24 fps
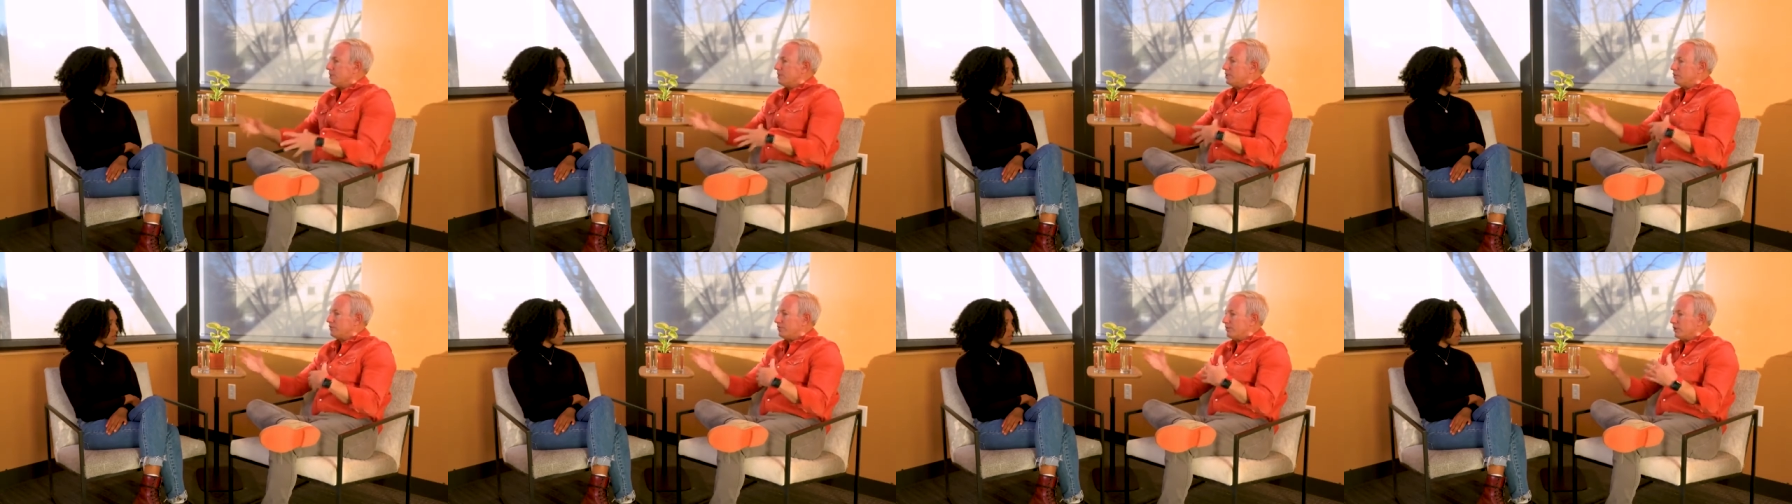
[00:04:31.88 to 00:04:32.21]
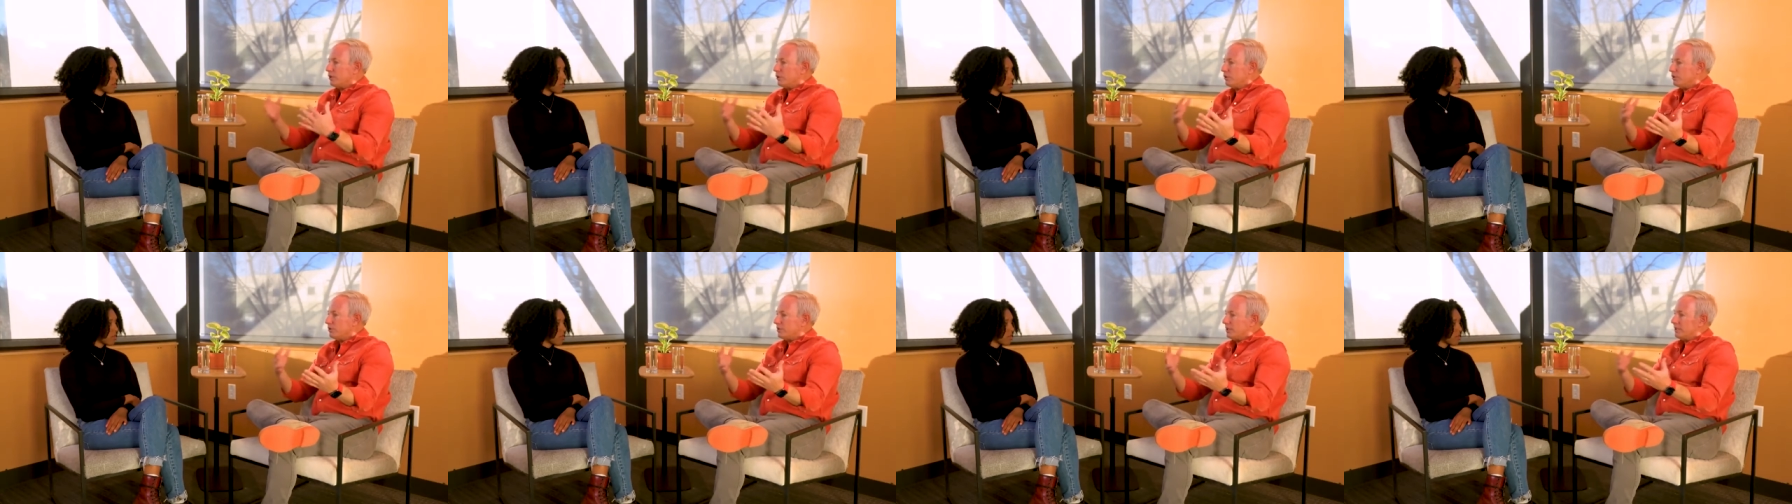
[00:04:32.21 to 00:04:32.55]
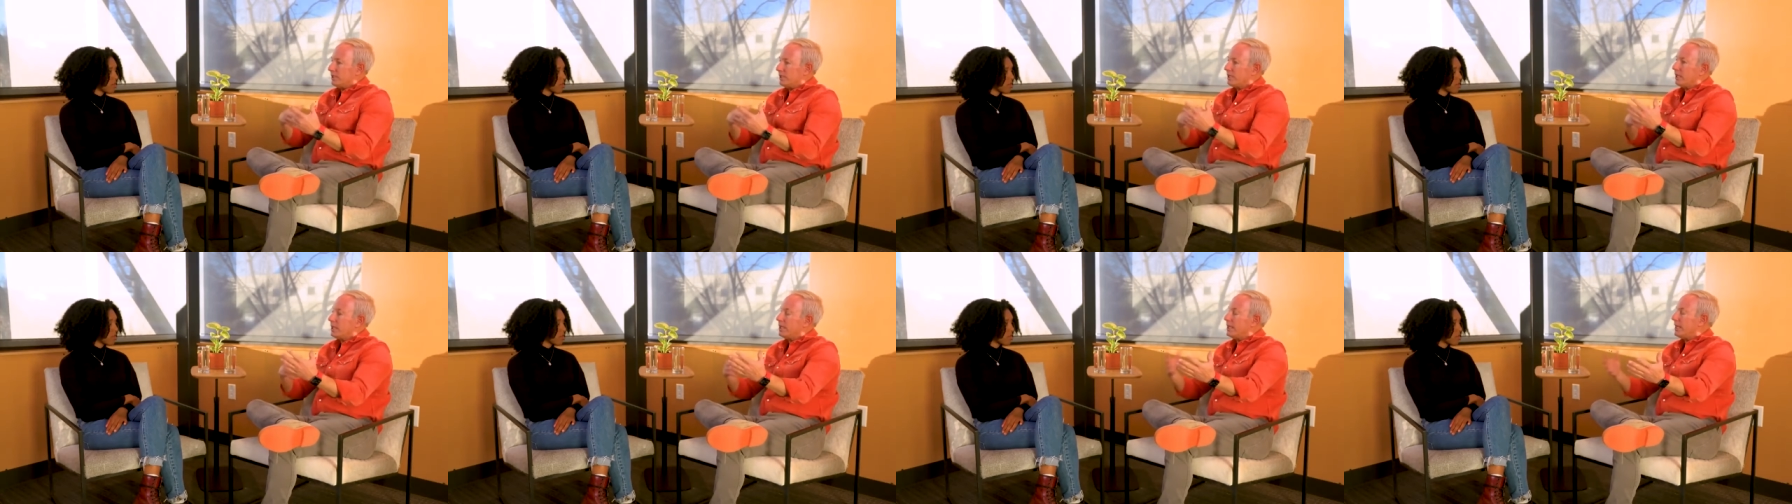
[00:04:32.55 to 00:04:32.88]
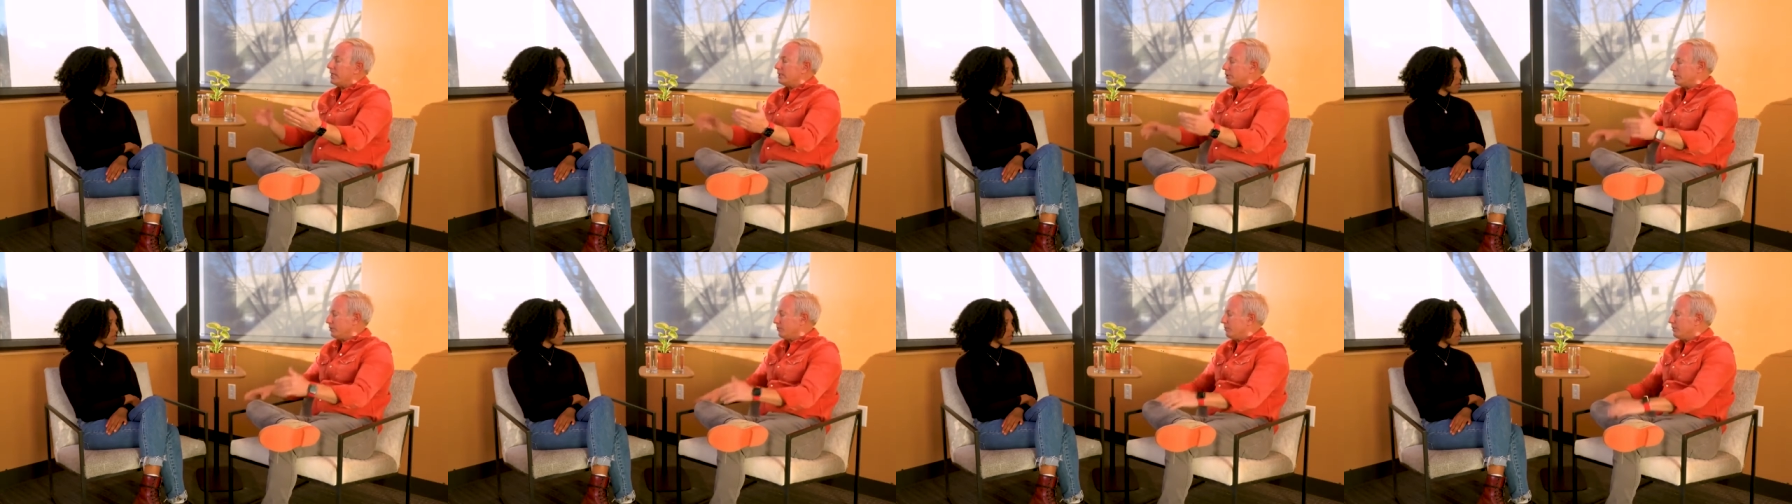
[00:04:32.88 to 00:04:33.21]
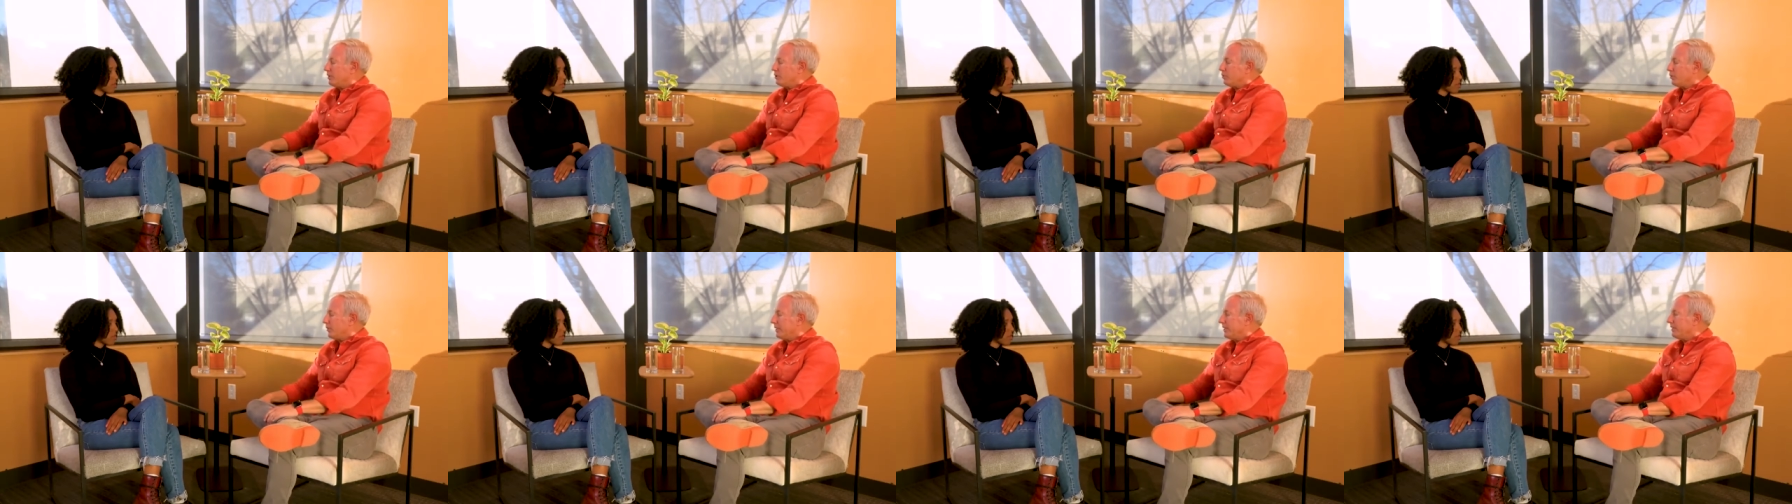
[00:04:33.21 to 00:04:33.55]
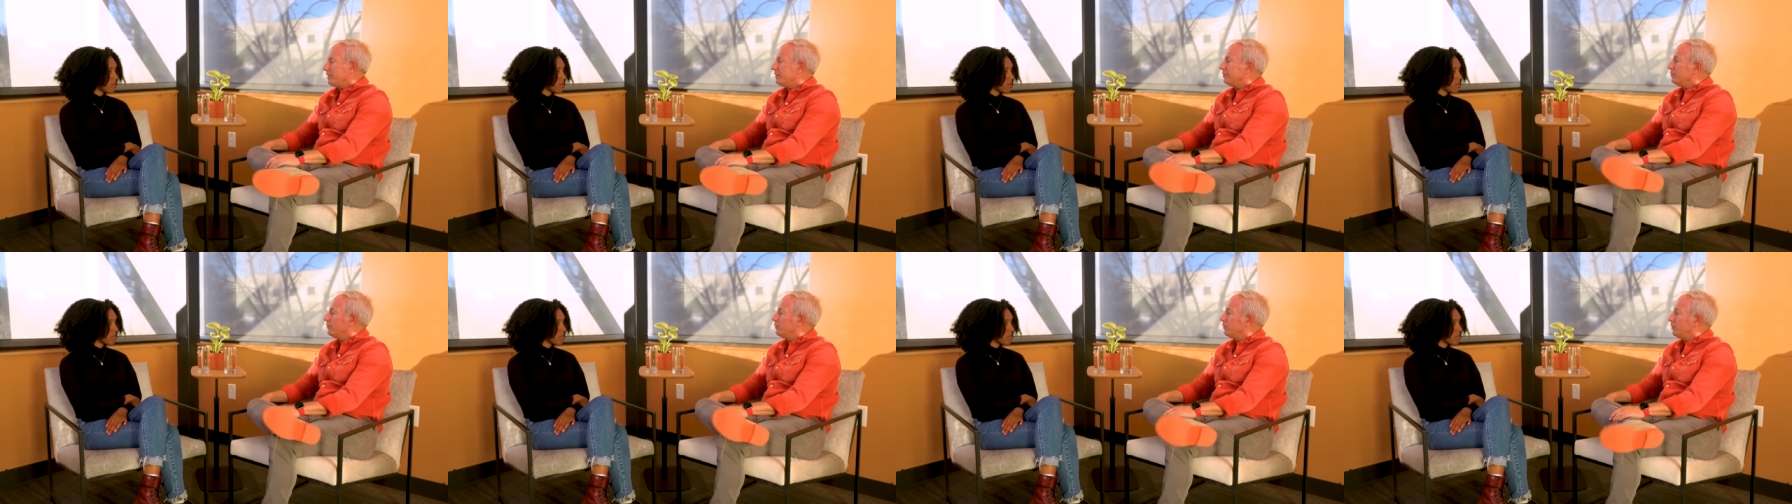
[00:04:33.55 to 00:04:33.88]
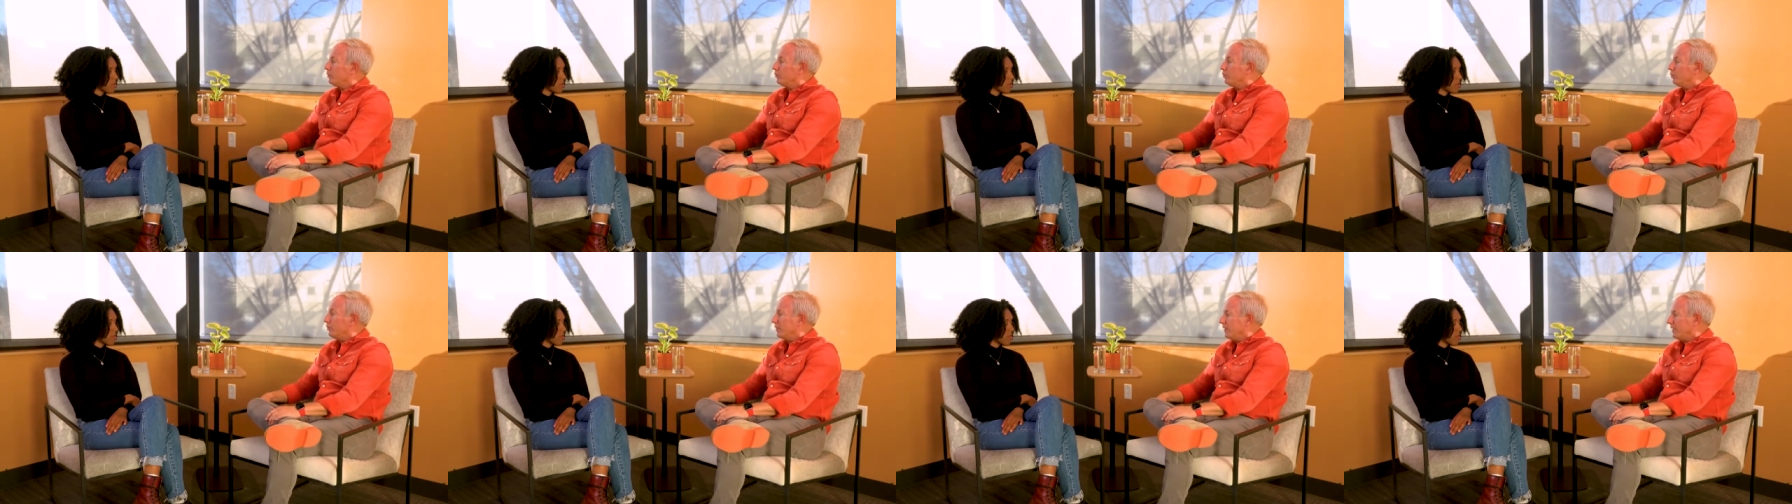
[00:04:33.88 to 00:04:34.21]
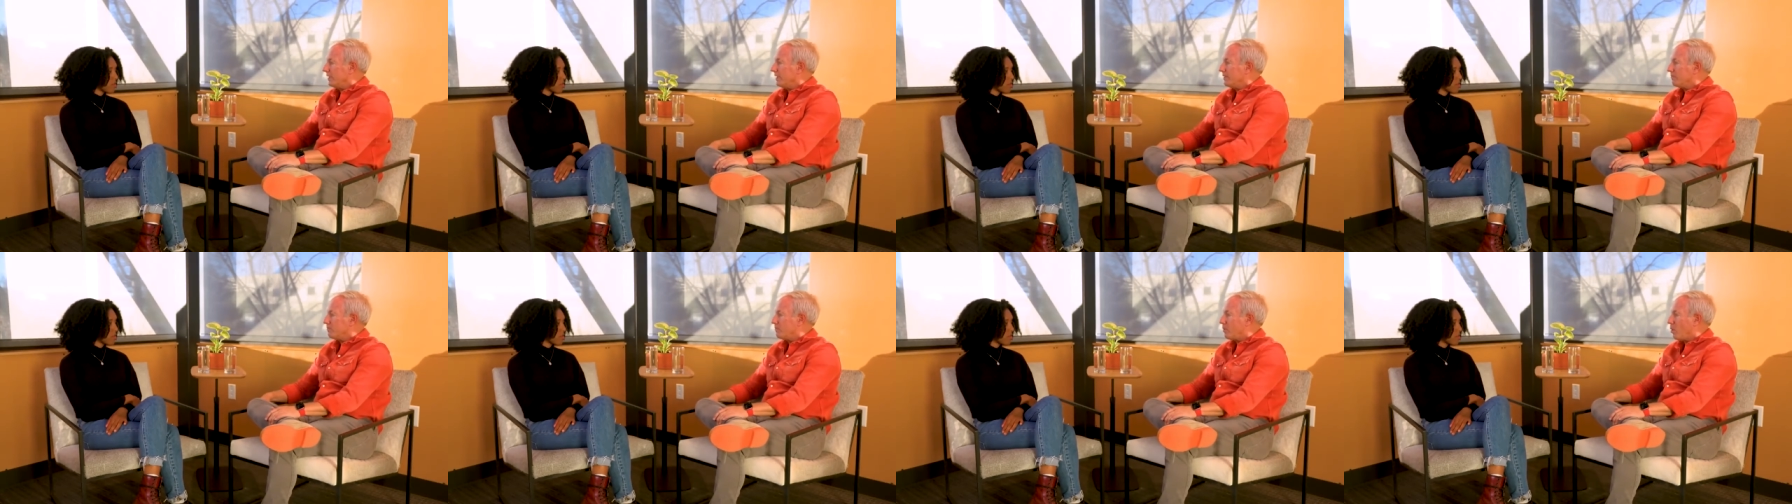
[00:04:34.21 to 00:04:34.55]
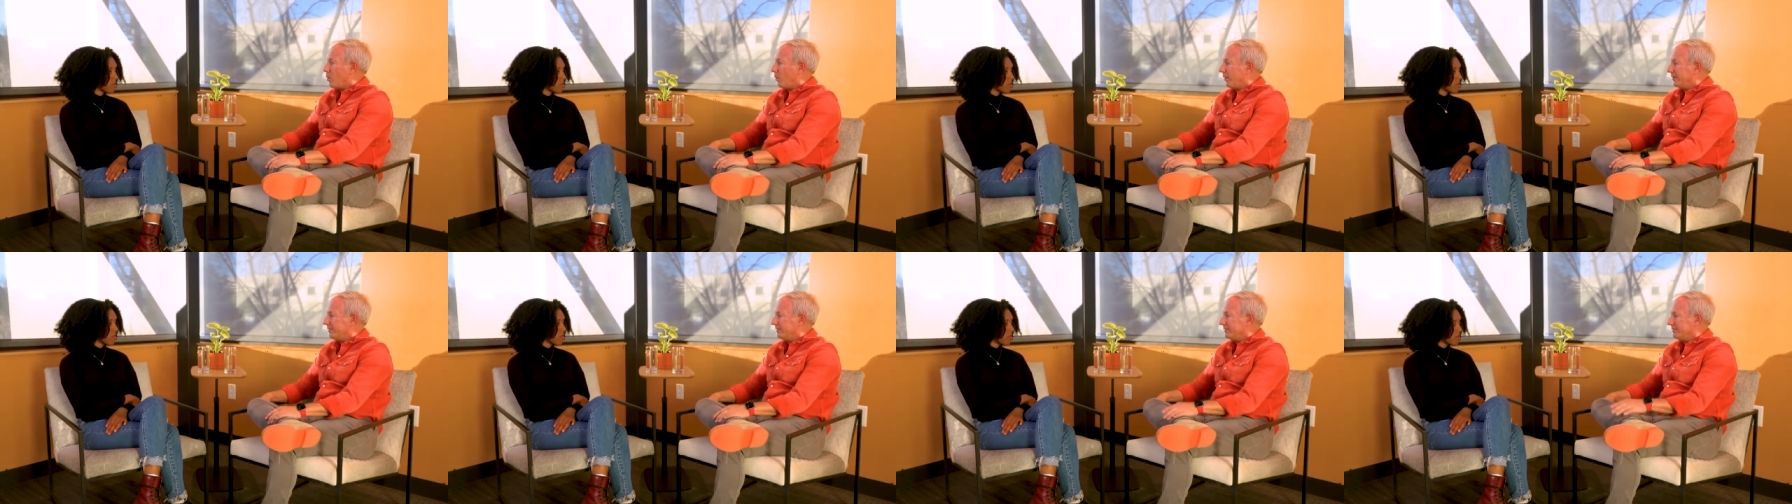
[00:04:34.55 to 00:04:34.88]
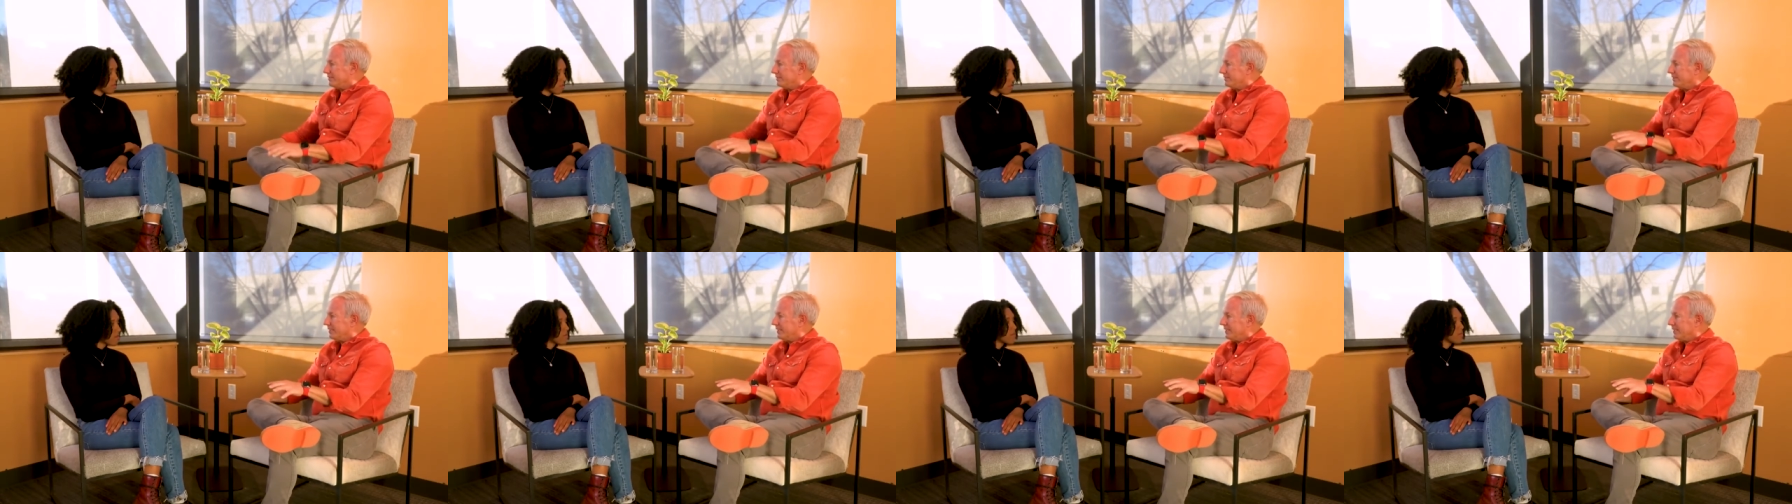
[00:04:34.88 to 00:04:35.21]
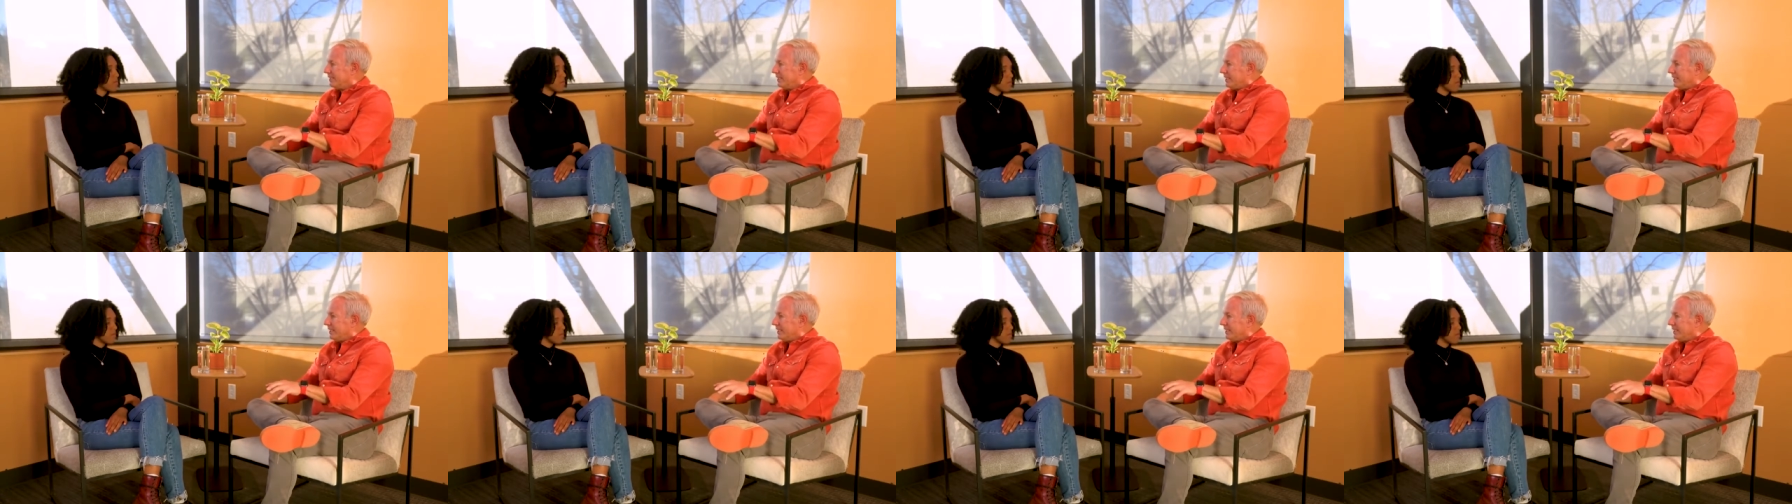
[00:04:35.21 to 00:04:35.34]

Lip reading: these views and the connection between the two are really important.